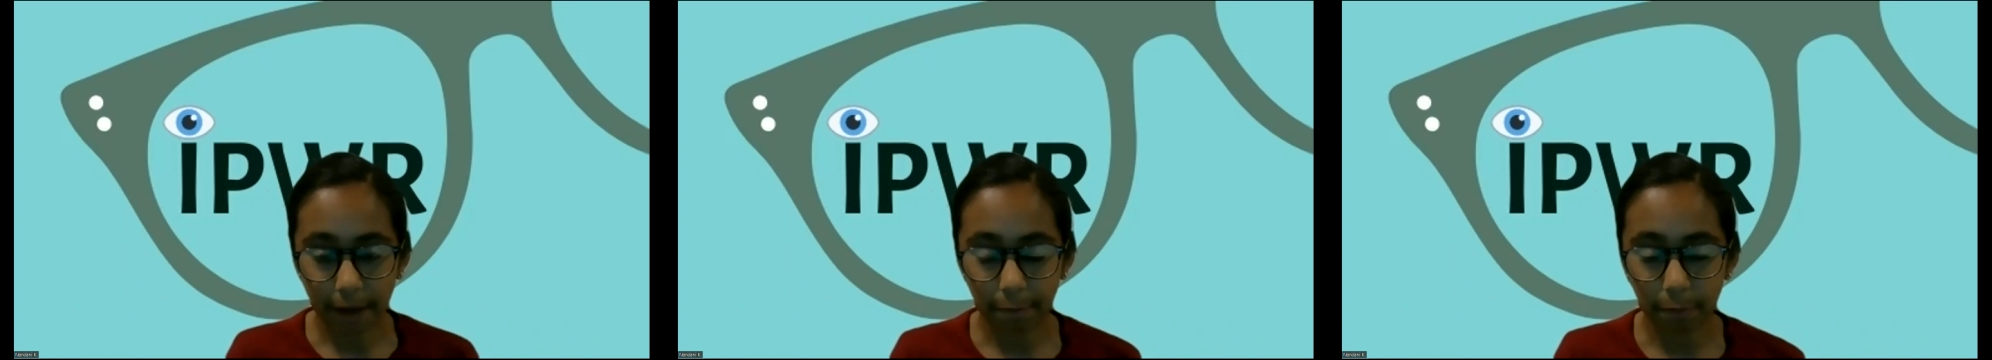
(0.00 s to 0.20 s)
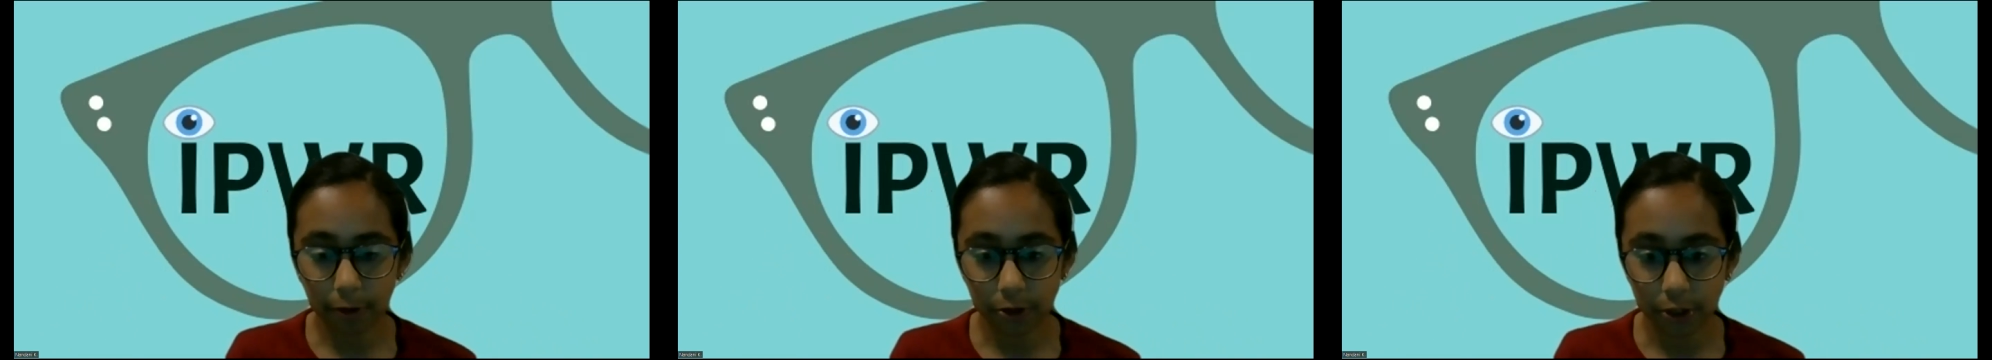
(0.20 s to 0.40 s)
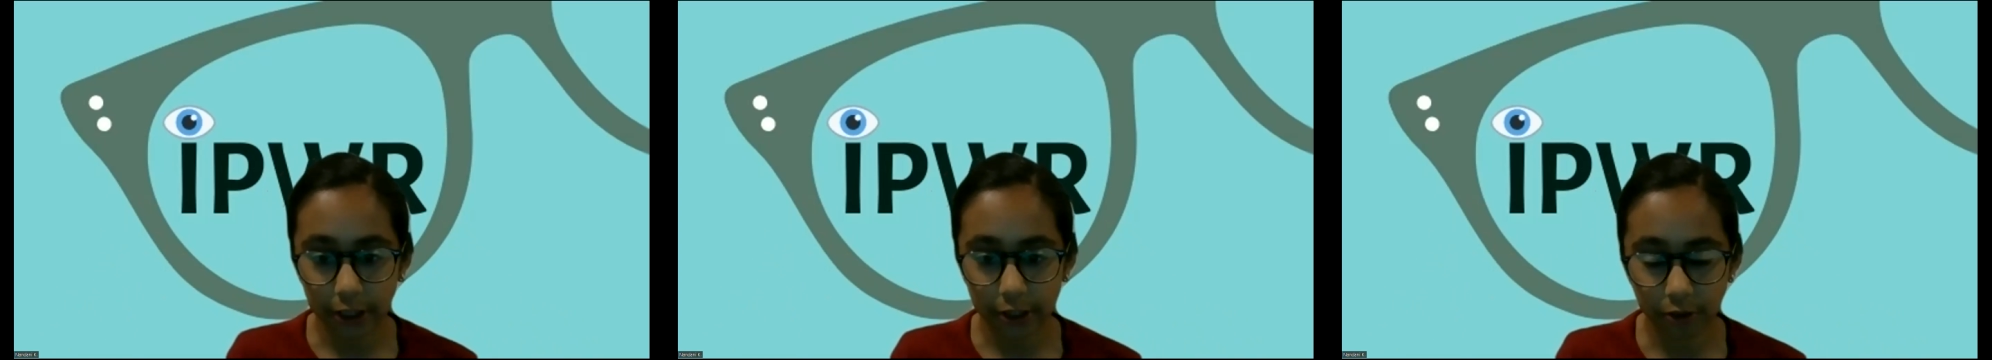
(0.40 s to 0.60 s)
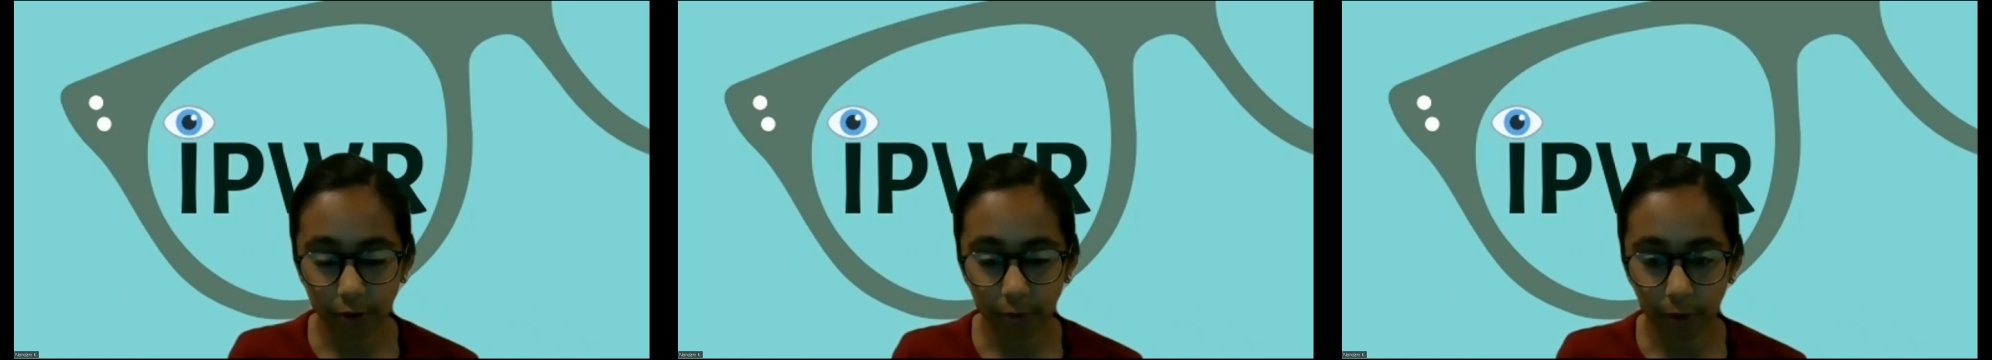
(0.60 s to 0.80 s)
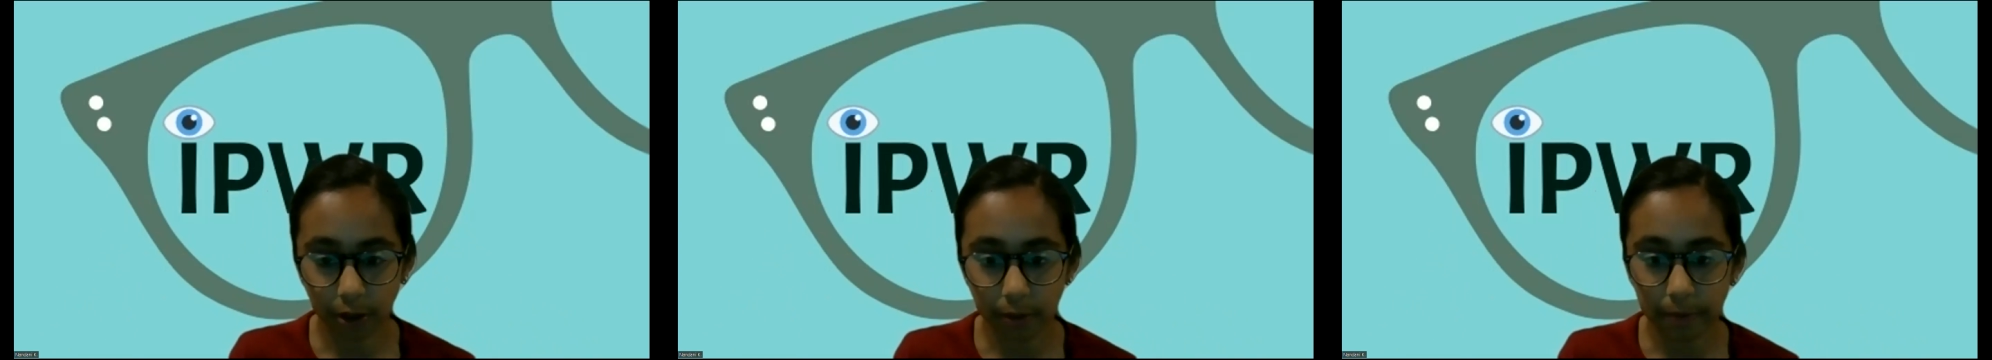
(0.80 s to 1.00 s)
app will change
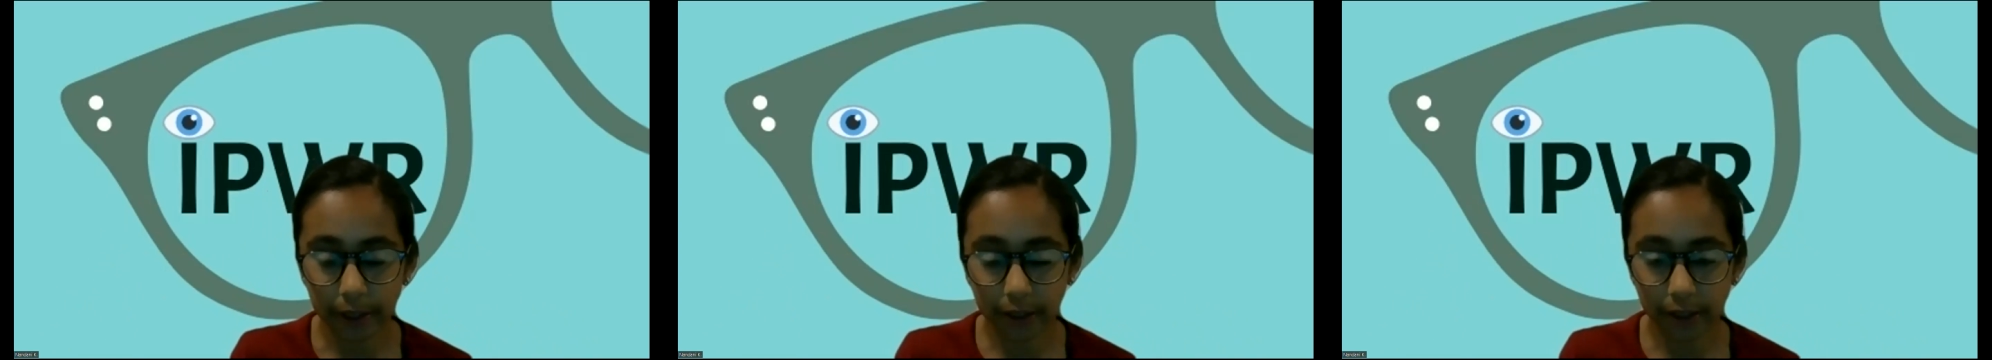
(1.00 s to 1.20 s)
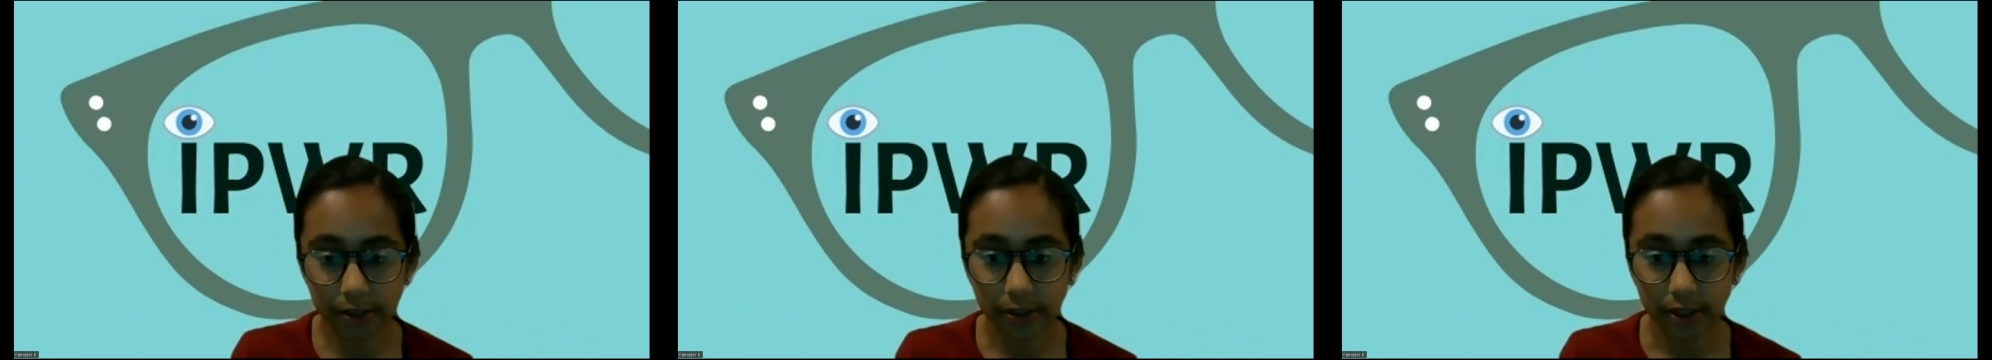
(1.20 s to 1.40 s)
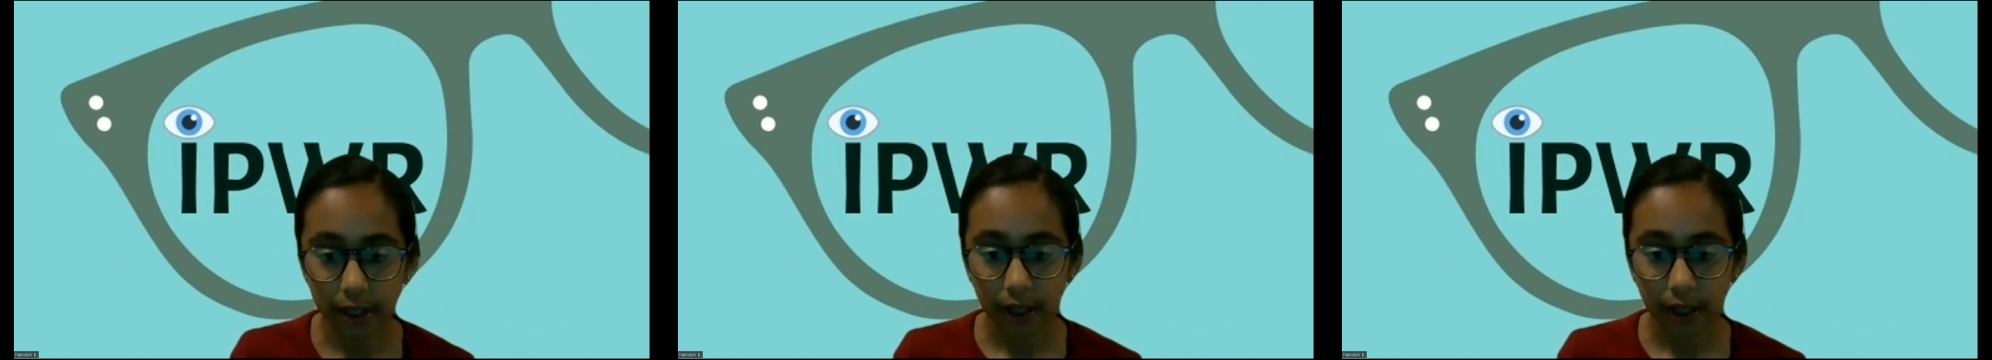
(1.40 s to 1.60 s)
the world because,